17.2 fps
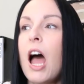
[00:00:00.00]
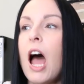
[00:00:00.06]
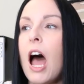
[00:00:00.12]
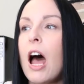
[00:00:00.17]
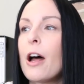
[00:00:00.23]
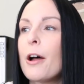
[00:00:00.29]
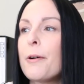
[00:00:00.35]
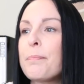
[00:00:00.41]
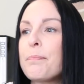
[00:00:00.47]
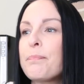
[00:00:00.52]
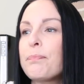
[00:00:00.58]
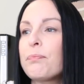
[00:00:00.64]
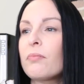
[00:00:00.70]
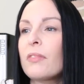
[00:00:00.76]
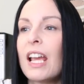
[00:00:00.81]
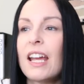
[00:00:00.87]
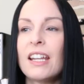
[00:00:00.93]
Um,
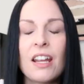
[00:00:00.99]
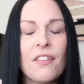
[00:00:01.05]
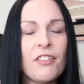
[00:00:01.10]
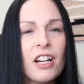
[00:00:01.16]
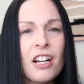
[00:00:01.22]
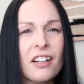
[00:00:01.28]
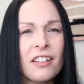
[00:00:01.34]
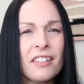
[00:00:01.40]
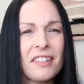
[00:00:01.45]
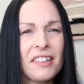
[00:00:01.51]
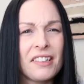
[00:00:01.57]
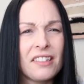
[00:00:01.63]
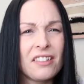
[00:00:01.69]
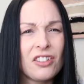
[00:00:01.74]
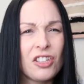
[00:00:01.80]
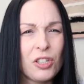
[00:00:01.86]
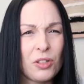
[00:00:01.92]
it never
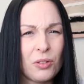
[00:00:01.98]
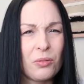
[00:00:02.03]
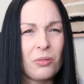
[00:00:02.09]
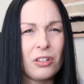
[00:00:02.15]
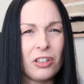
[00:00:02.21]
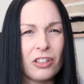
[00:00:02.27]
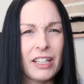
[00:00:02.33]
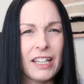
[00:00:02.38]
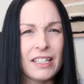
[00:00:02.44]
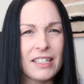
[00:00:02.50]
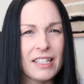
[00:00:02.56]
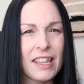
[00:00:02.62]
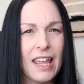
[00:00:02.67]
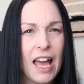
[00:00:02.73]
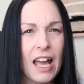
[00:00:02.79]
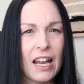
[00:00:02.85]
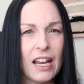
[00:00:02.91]
hurts to look
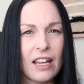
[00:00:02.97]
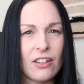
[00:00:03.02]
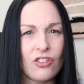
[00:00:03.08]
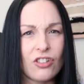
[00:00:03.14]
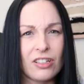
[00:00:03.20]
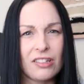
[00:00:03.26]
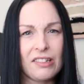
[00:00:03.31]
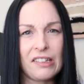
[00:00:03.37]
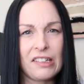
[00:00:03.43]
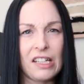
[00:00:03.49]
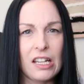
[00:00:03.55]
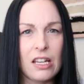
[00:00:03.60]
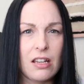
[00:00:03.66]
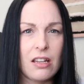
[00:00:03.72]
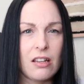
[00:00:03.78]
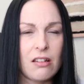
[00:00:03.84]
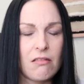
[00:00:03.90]
into that and just
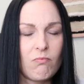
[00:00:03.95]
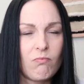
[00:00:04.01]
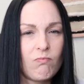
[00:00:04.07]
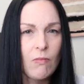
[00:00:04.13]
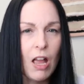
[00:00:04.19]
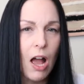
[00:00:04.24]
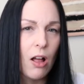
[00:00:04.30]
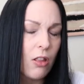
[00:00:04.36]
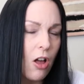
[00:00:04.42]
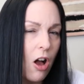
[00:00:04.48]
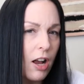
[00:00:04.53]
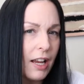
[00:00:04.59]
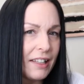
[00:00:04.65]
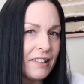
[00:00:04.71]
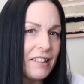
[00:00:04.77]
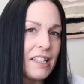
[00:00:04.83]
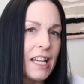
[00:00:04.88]
see how
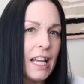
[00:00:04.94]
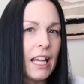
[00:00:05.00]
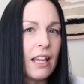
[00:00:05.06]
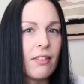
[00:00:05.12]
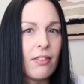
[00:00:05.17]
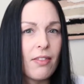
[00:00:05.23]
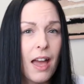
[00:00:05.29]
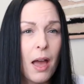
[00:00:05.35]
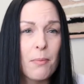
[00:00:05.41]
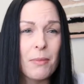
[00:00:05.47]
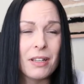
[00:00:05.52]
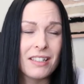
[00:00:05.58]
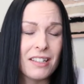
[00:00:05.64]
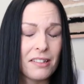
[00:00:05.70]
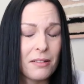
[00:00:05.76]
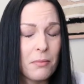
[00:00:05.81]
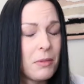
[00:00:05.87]
long it's taking them. It
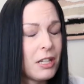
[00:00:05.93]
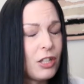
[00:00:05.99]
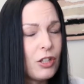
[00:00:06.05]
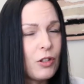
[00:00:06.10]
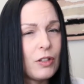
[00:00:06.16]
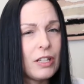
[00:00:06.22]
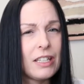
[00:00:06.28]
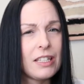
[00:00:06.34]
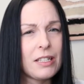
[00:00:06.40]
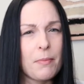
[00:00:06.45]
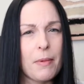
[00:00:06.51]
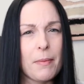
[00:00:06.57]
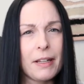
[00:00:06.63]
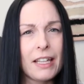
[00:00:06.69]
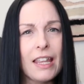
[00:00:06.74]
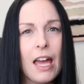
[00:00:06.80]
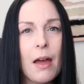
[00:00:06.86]
doesn't mean you need to
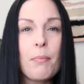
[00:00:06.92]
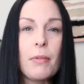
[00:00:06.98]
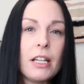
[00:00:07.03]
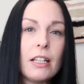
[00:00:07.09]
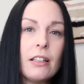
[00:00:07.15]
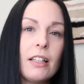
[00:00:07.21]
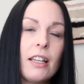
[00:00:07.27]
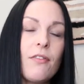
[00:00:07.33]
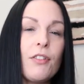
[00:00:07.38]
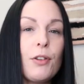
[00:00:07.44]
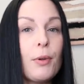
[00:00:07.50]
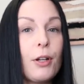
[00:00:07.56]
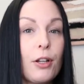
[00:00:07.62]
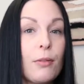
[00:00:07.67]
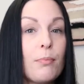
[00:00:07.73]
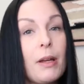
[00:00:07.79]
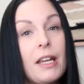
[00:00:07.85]
mimic that, but it'll give you a
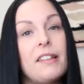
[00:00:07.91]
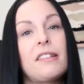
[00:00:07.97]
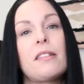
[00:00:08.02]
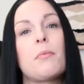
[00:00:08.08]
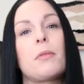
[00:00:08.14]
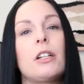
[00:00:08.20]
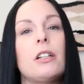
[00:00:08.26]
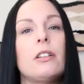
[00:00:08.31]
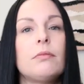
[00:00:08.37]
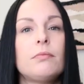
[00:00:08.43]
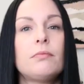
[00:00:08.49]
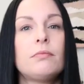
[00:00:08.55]
good base number.